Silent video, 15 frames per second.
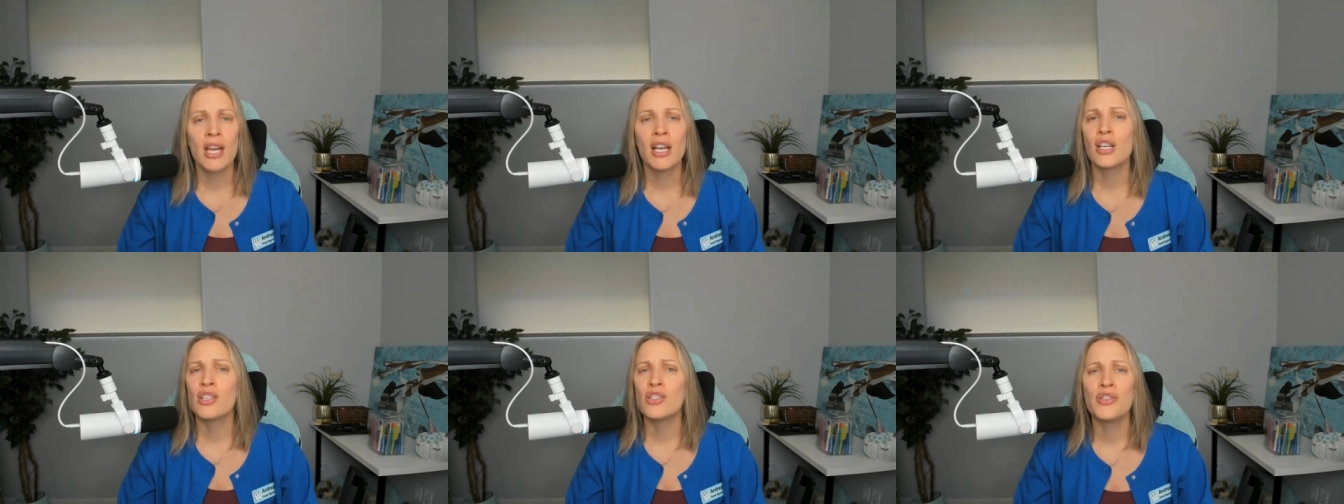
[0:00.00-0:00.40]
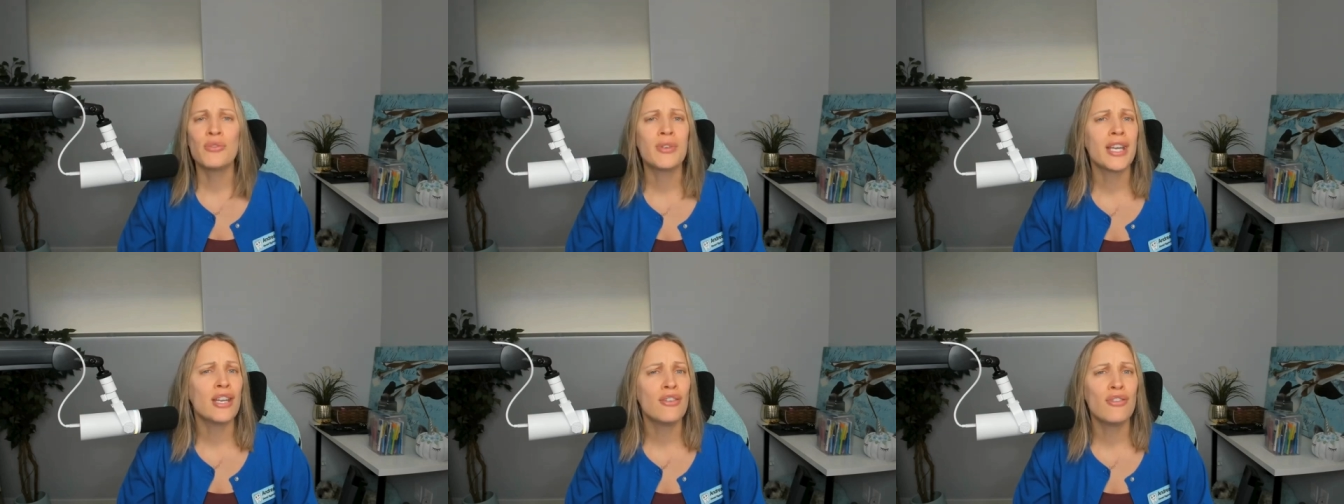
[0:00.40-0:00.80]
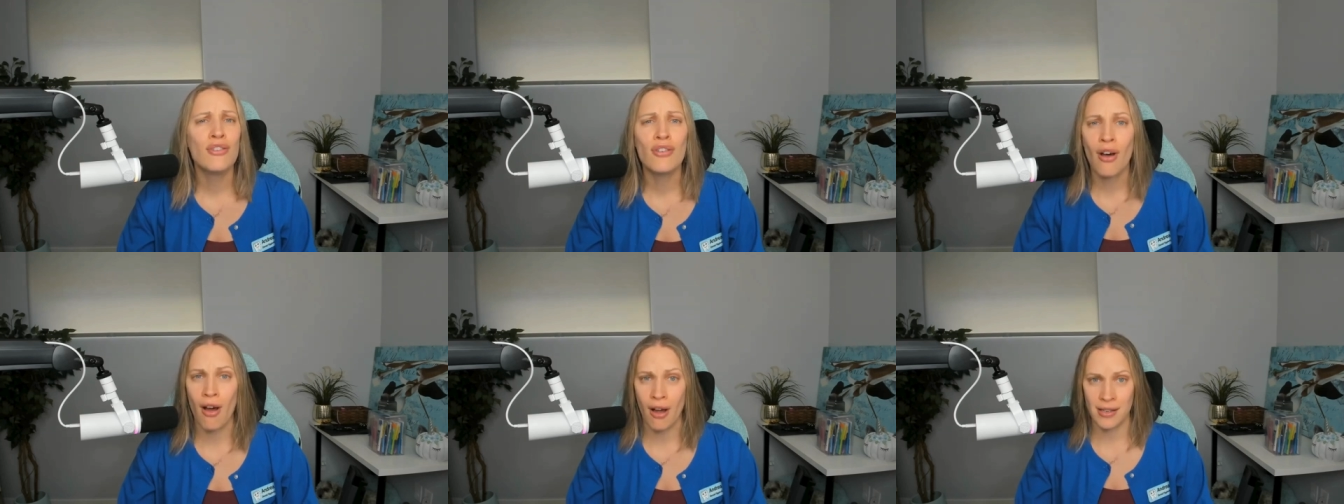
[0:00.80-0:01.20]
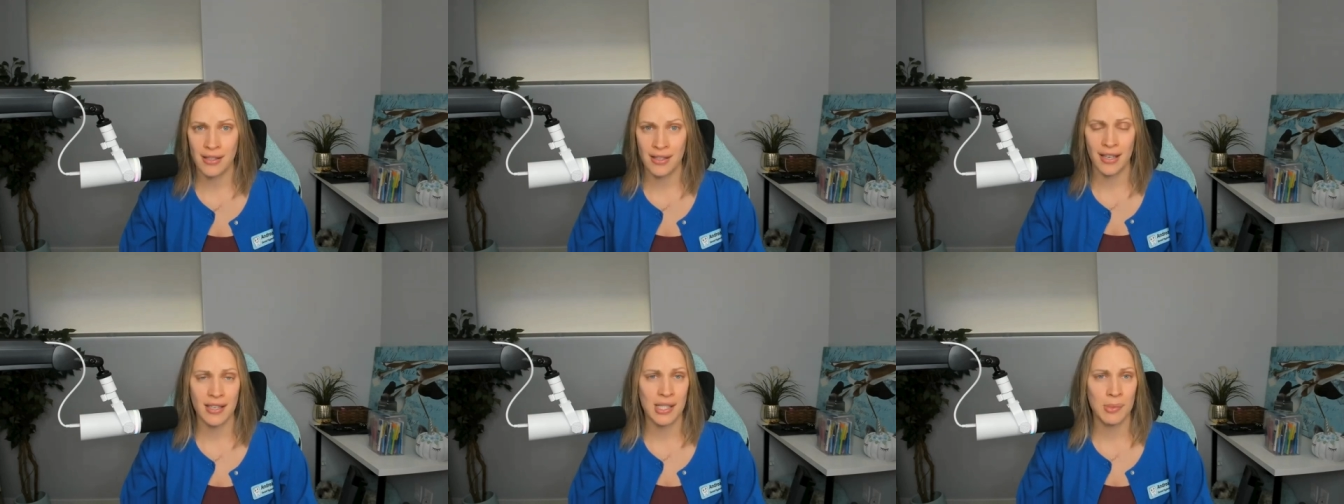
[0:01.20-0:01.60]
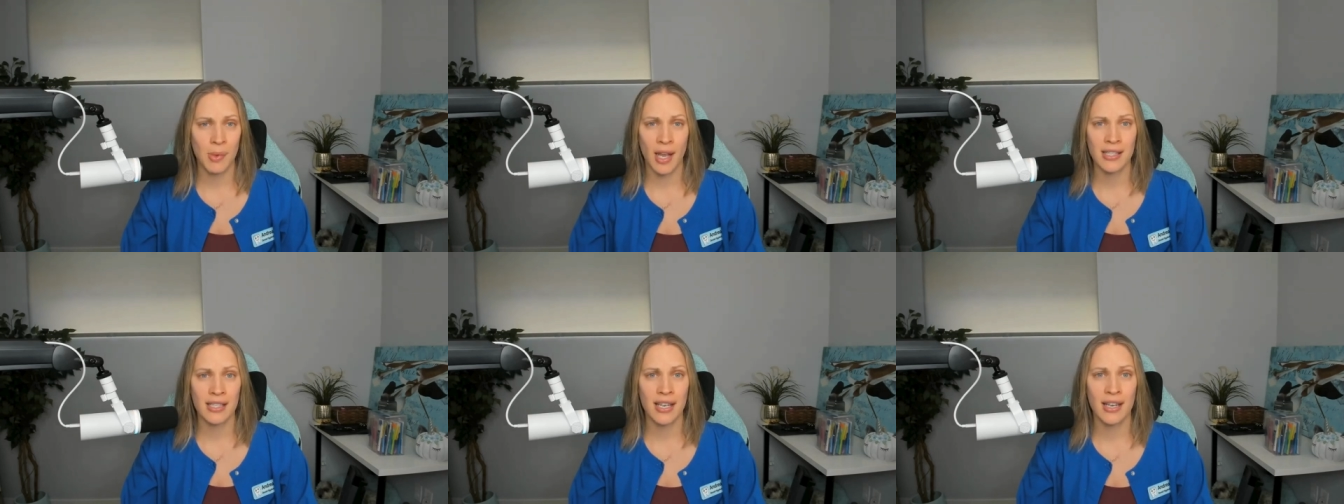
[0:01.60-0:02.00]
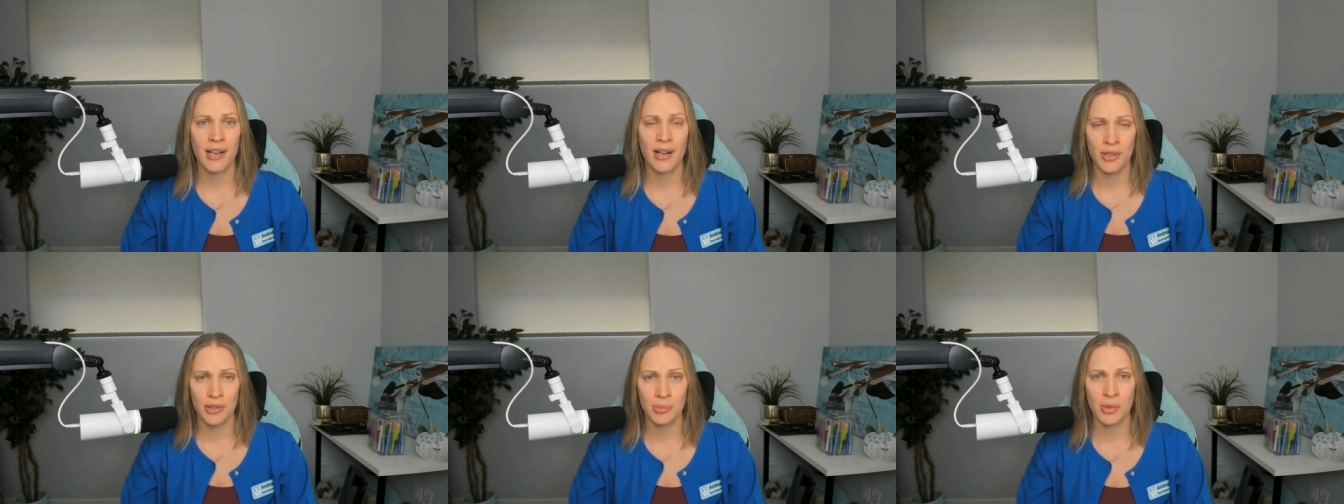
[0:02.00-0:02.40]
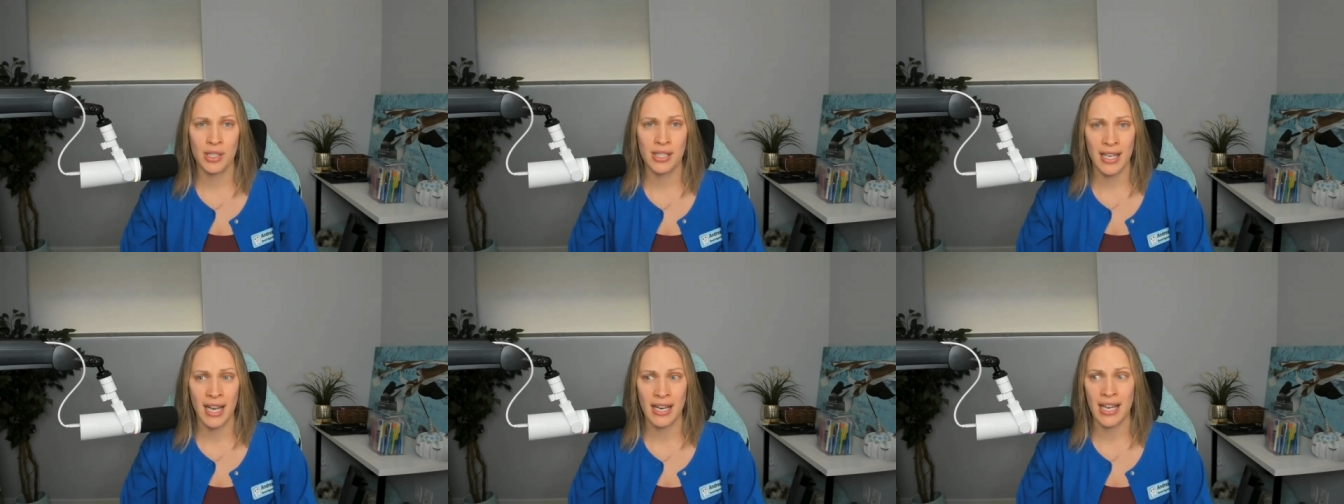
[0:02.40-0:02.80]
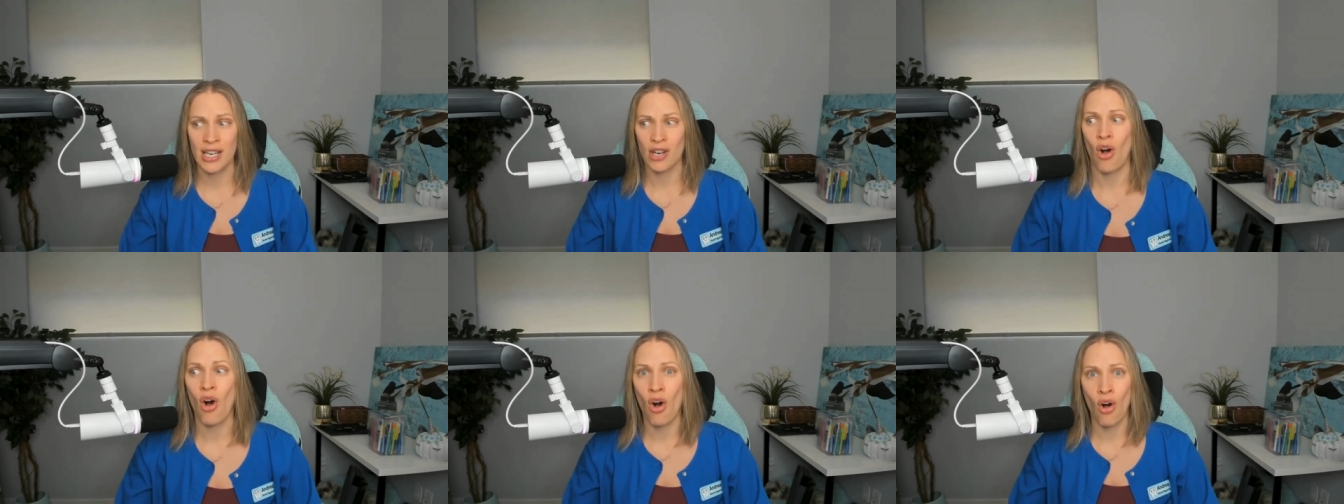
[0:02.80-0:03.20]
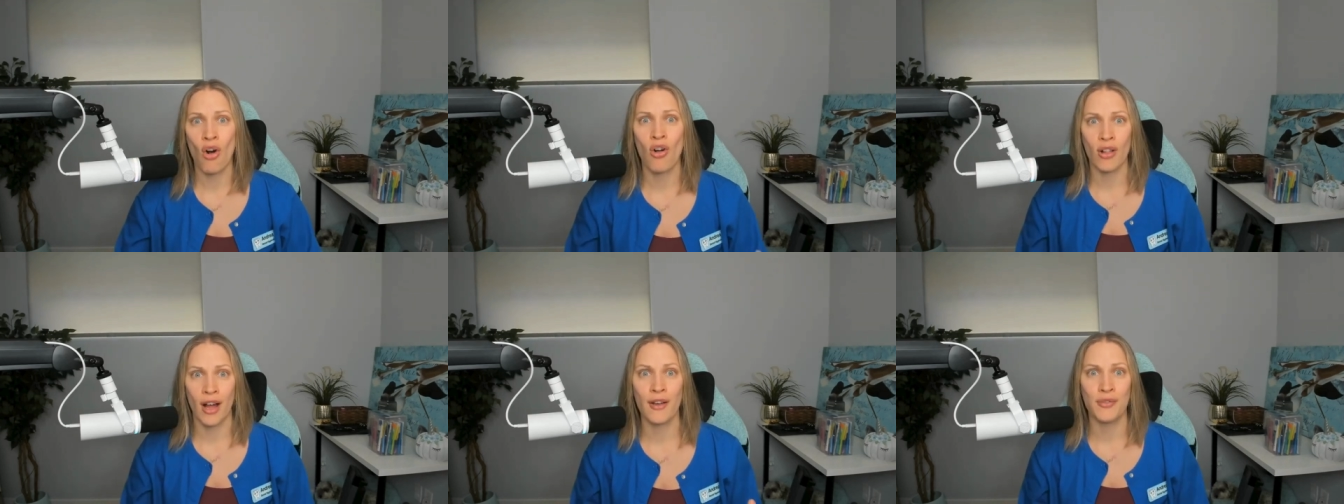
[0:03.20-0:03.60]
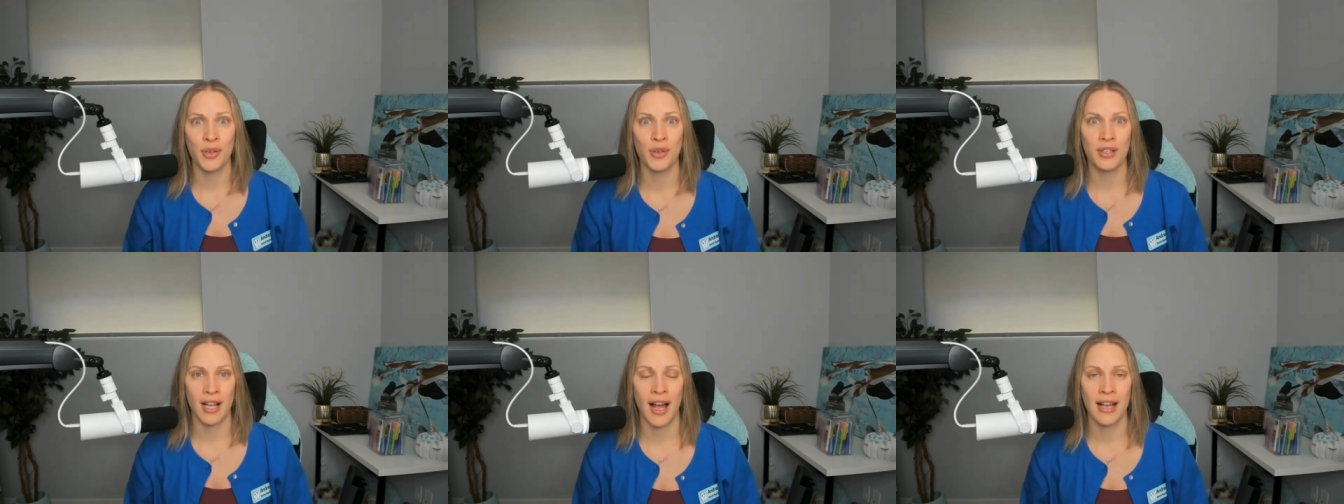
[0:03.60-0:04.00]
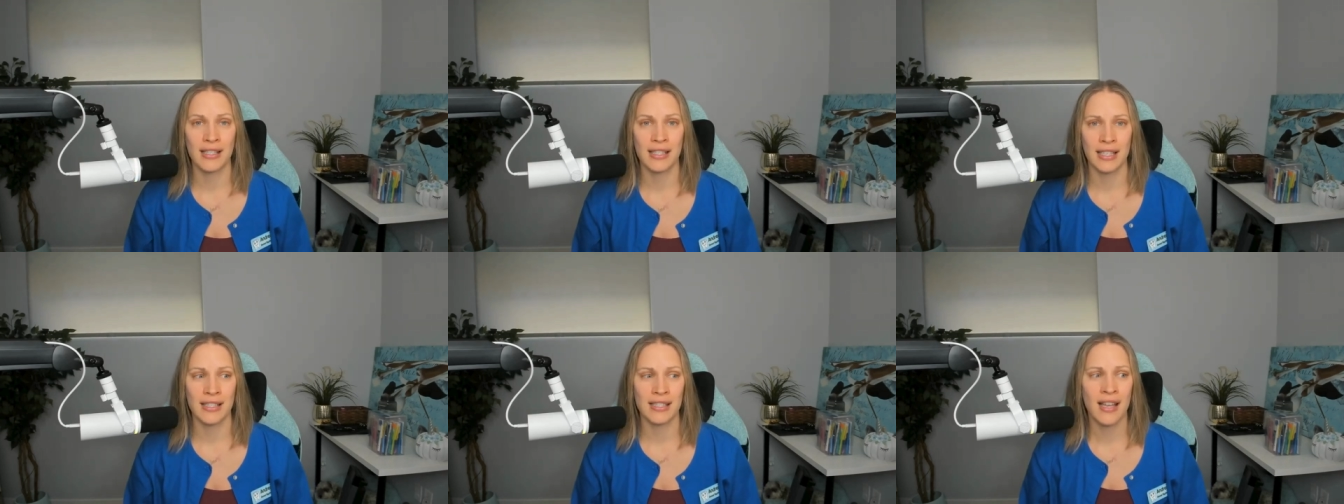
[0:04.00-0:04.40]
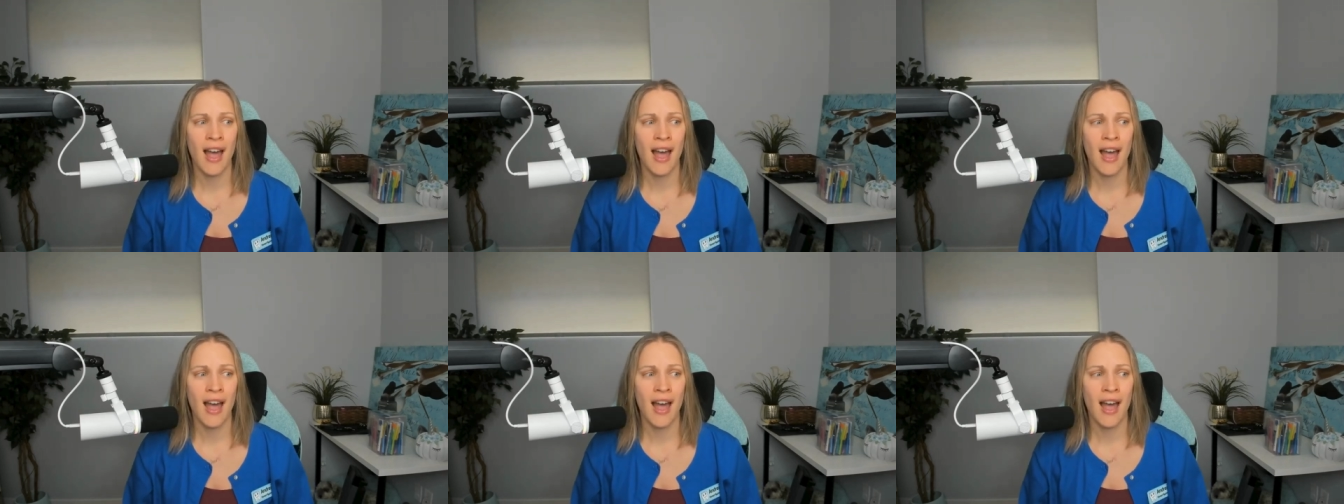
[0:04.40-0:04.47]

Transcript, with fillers: Because you cannot expect to get 100% in all of your classes.